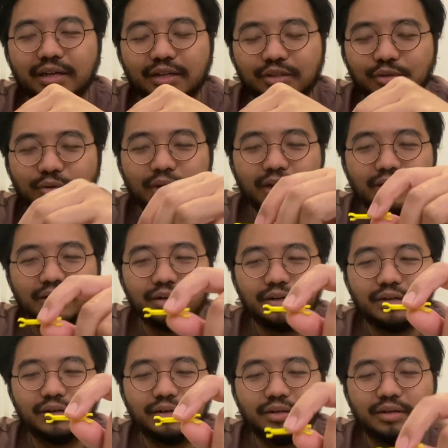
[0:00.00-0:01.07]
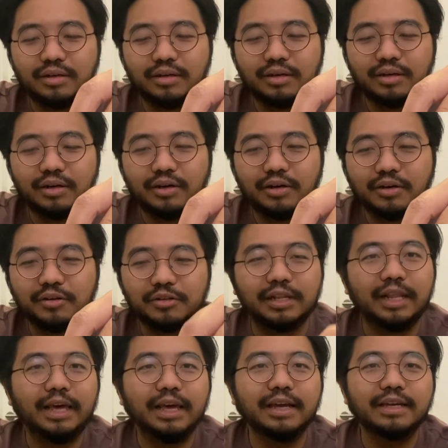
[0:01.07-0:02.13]
together on the
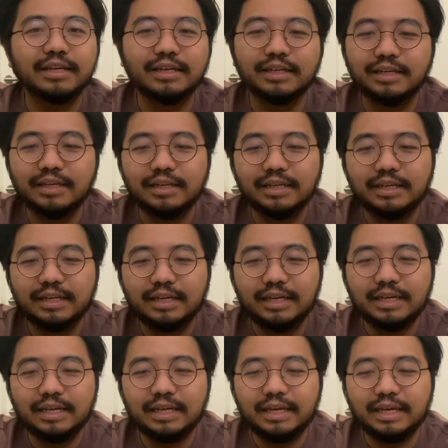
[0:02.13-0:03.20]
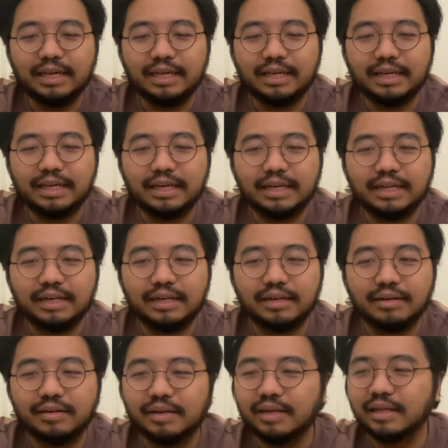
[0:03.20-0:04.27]
leg. And